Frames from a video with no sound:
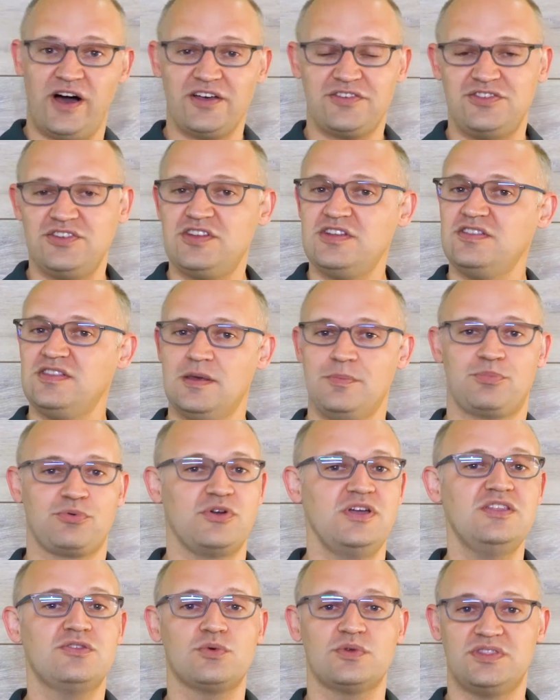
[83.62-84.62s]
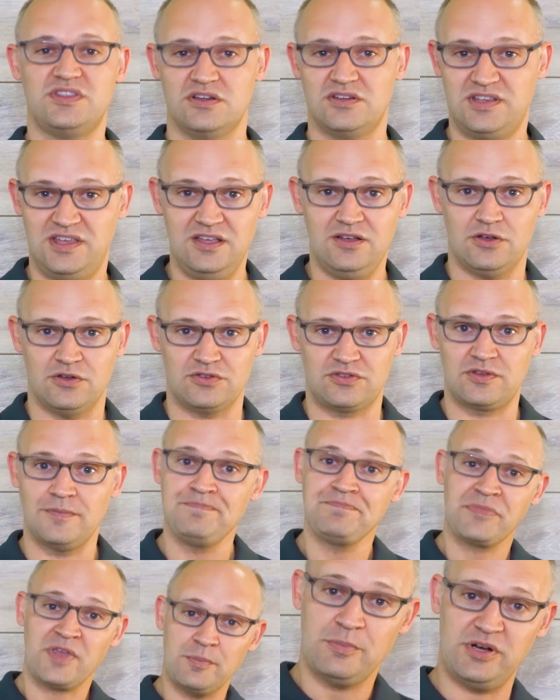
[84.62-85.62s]
oxygen, they breathe with their gills.
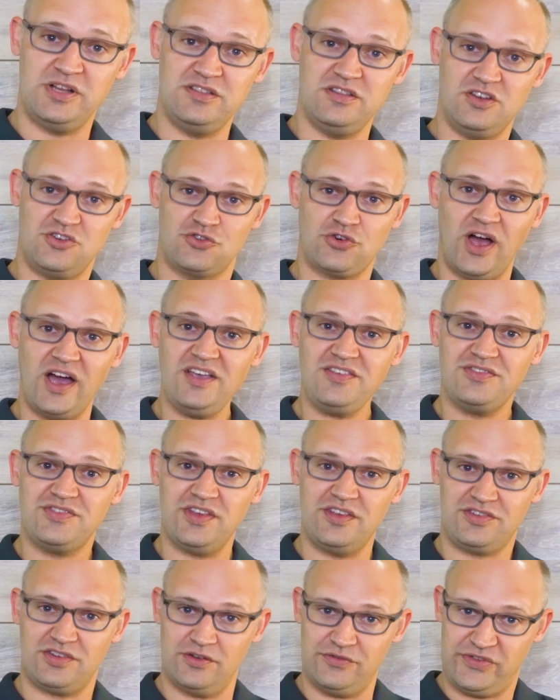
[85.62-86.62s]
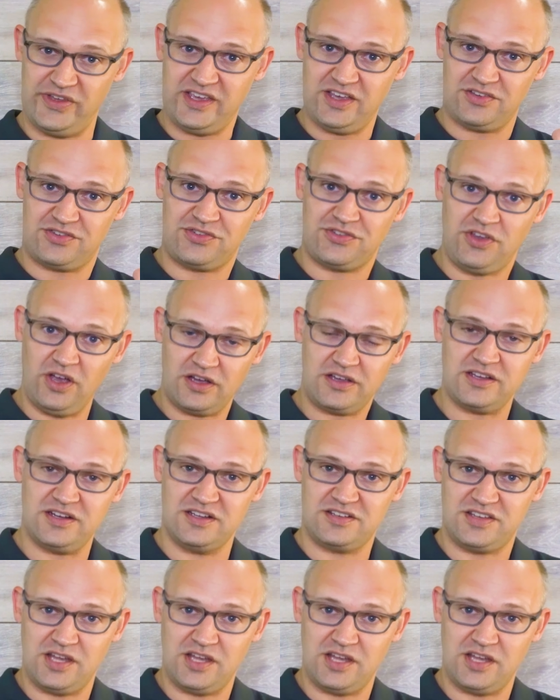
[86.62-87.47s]
But in the dry season, if they get stuck in a